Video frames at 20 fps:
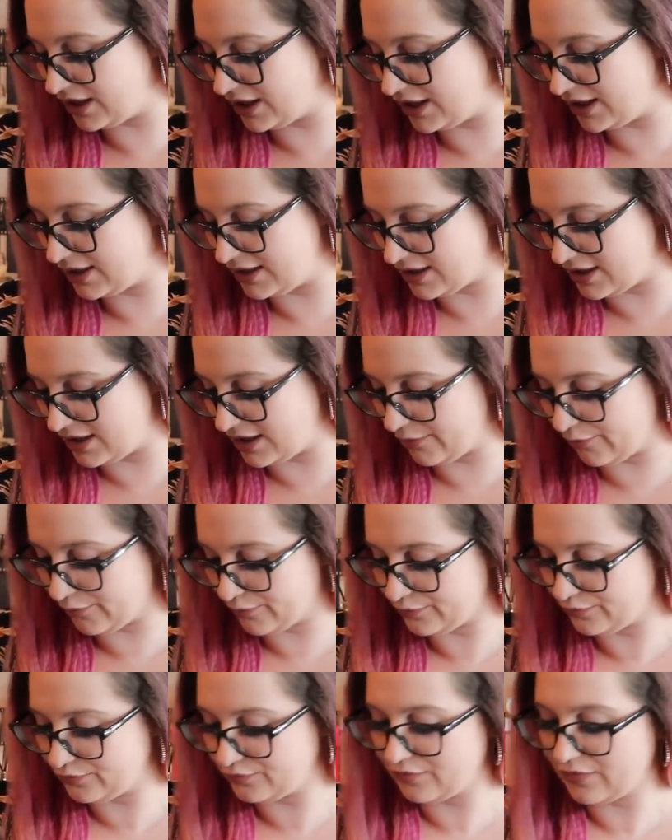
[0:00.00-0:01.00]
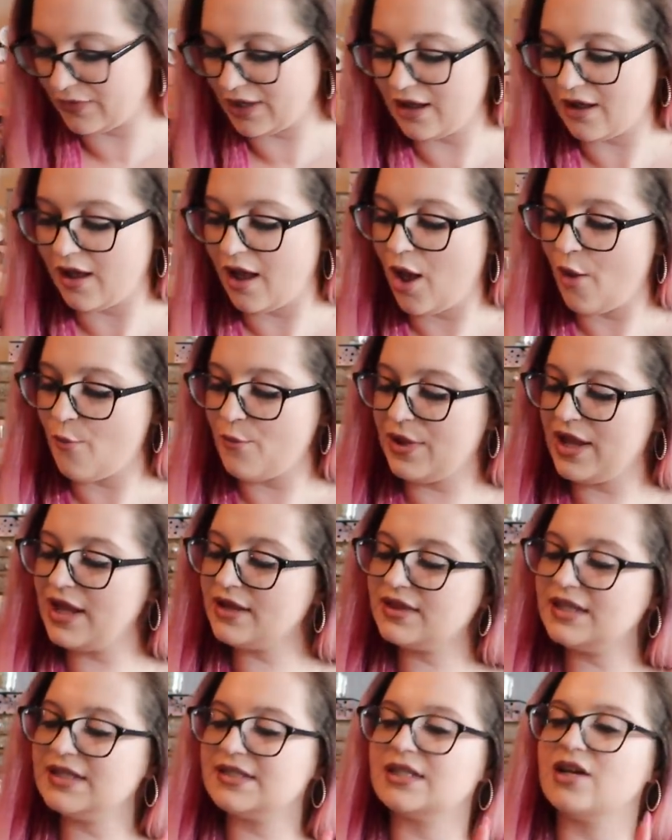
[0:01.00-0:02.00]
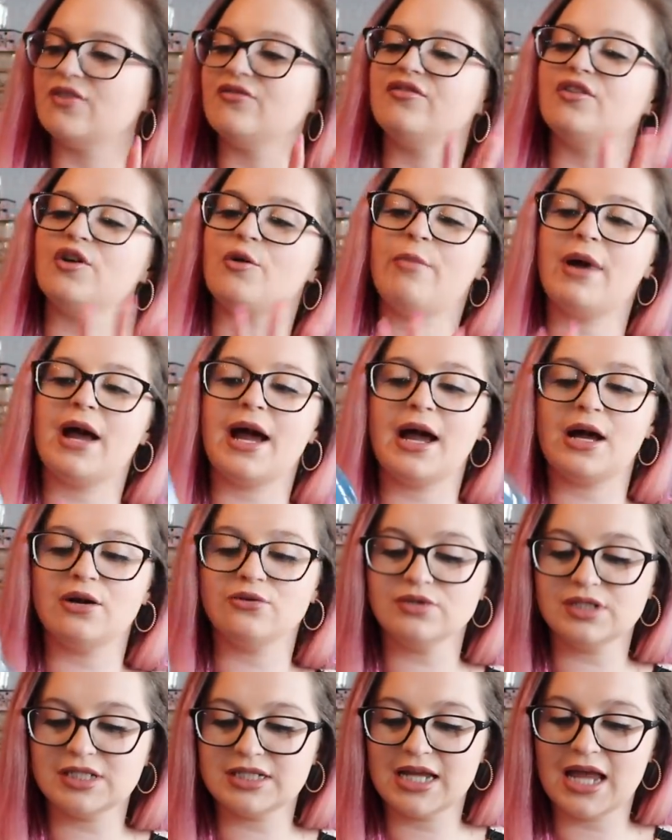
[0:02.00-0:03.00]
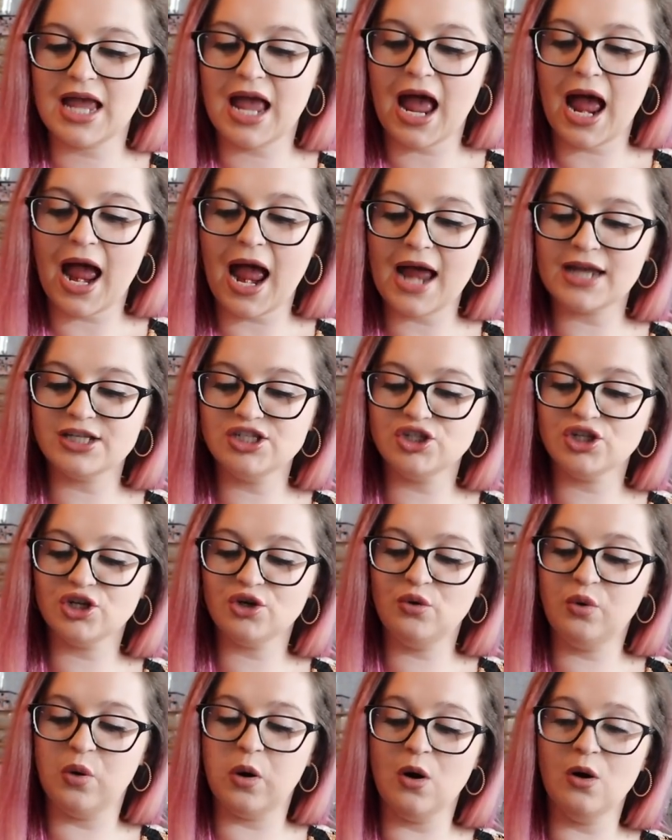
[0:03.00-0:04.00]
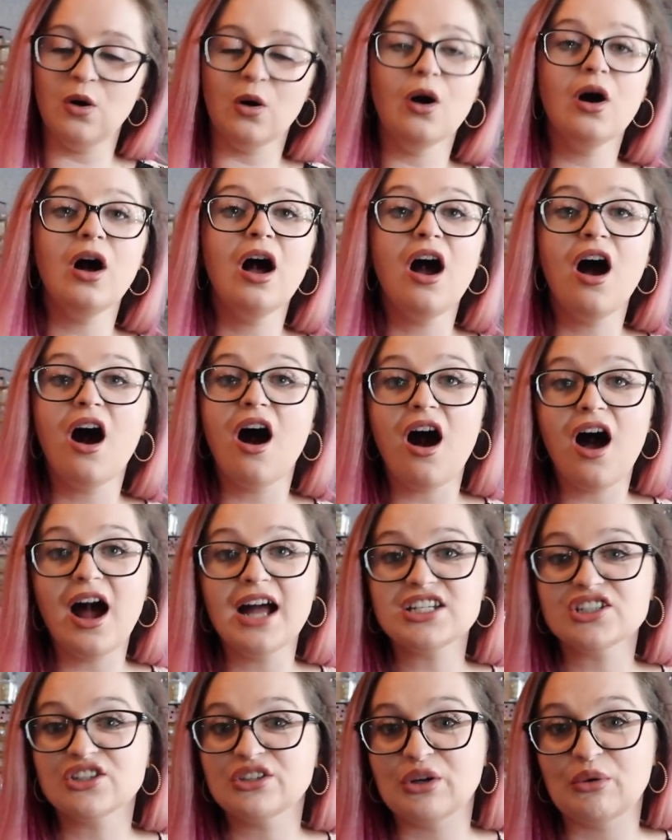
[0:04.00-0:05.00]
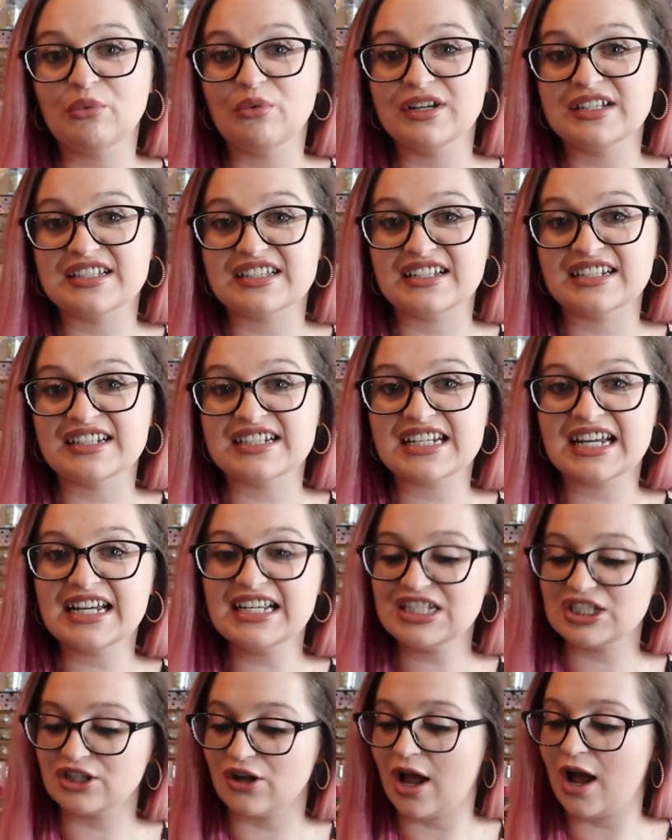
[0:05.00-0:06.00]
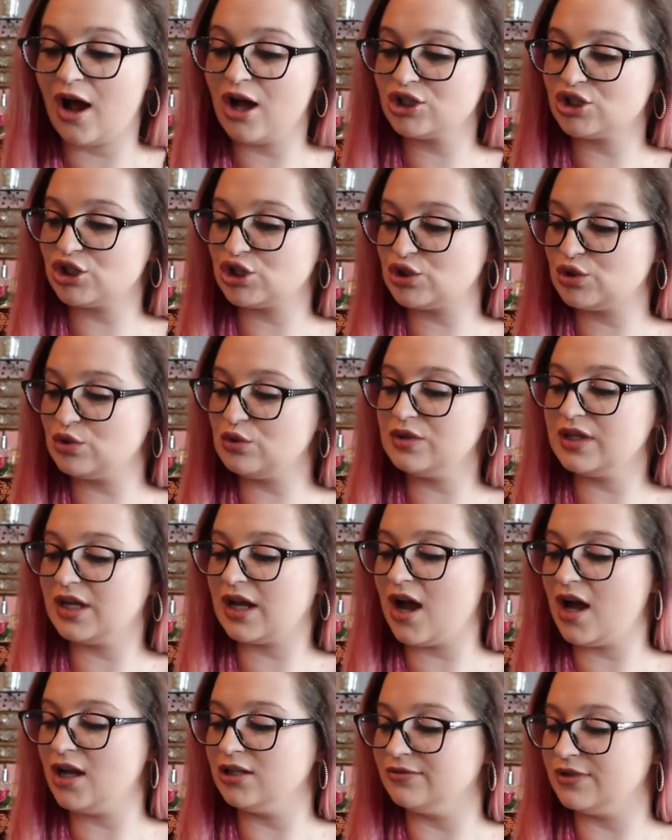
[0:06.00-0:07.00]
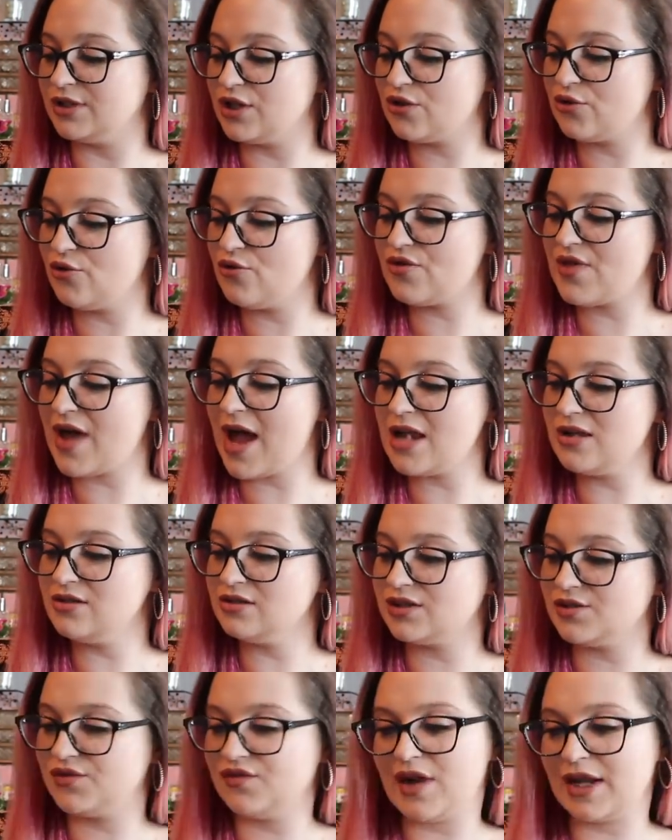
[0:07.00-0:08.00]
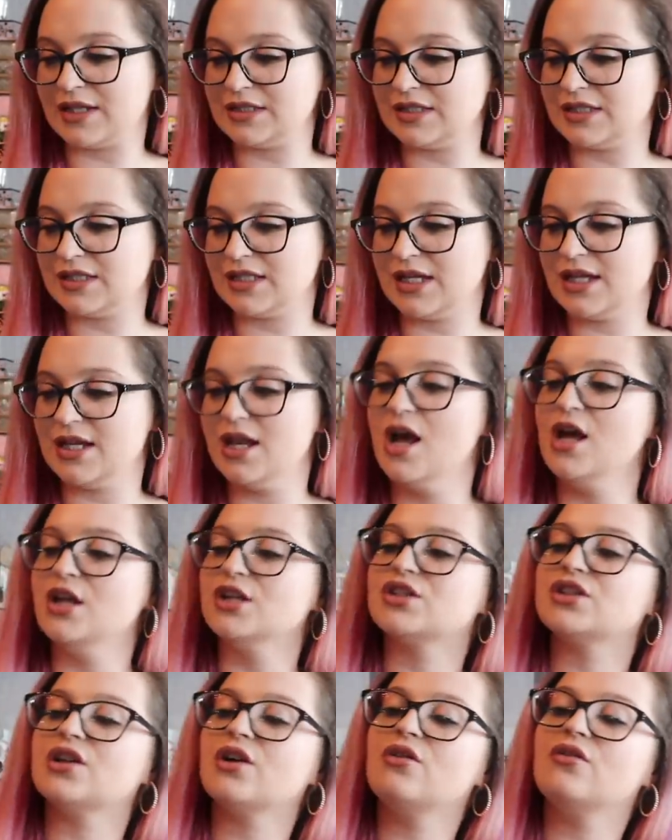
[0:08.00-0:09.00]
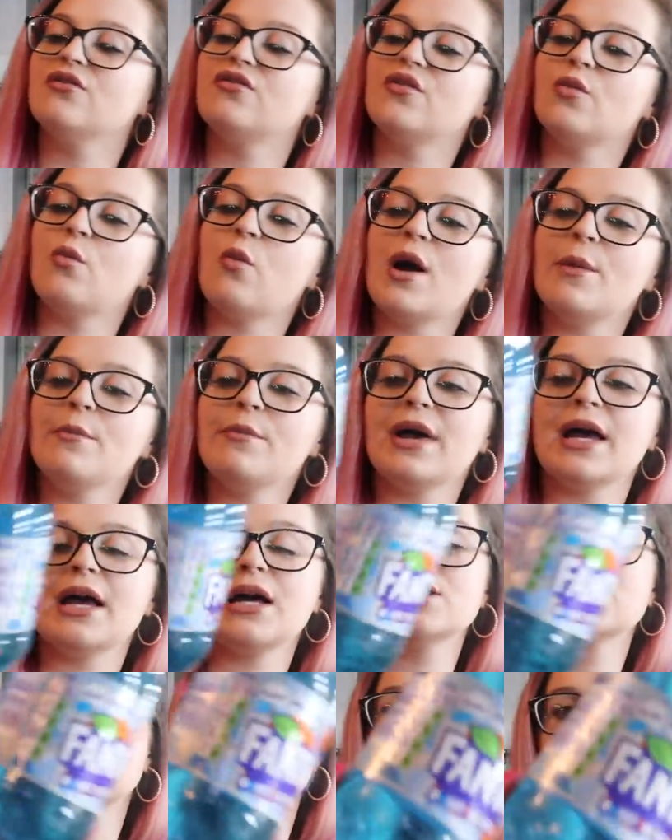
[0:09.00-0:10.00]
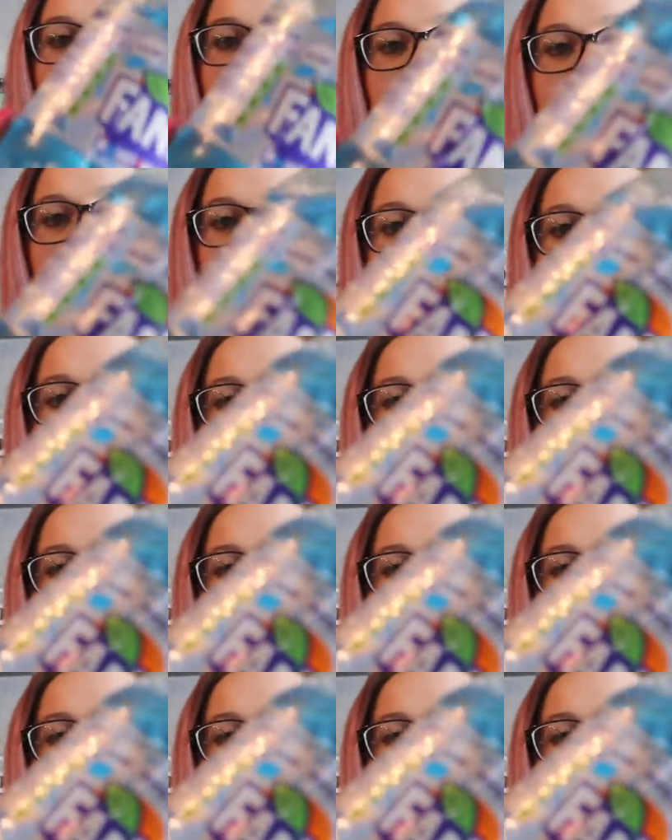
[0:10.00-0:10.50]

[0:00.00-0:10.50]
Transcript: and anything. Pick this up for a pound and you know what? I don't know what it's going to taste like. I just saw the colour and I thought that looks fancy. So for £1 I picked up